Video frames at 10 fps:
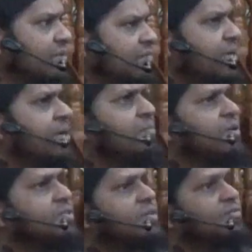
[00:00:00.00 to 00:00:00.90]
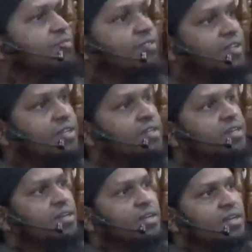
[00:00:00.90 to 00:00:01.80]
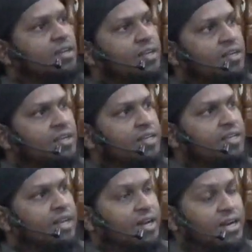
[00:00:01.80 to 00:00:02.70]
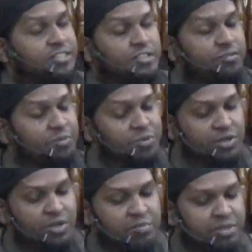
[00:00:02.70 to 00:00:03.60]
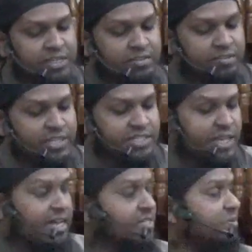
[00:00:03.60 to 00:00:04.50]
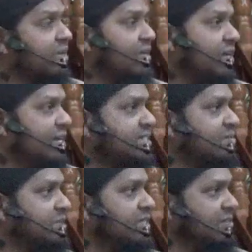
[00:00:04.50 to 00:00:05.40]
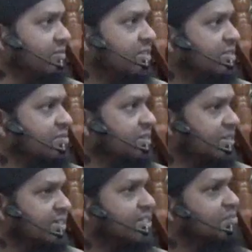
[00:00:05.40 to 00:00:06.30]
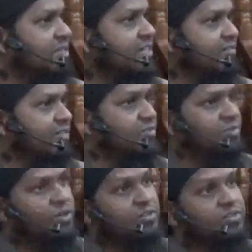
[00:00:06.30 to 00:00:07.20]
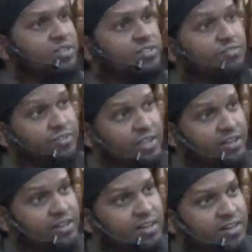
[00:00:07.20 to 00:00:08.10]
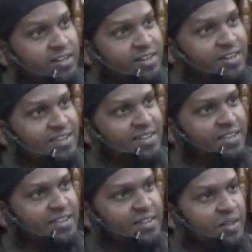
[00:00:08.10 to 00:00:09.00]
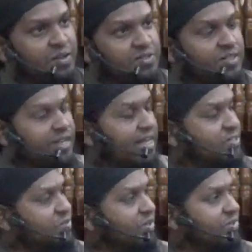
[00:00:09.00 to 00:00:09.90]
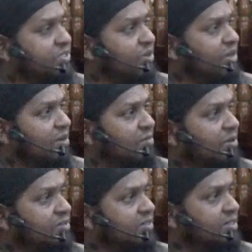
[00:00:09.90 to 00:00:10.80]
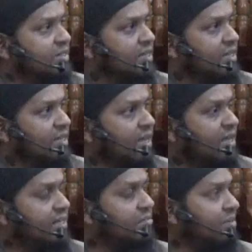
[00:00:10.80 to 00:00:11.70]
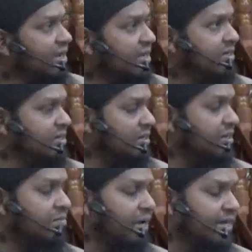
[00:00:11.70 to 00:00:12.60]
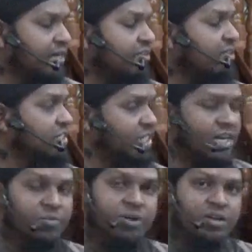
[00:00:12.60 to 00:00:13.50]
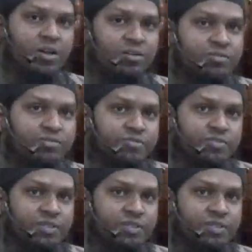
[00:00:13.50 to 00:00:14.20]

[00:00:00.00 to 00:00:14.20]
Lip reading: Bring about some fear in the hearts of both unbelievers as well as the believers. Because as believers, we also need fear. As last week we talked about al-Iman bayn al-Raja wal-Khawf.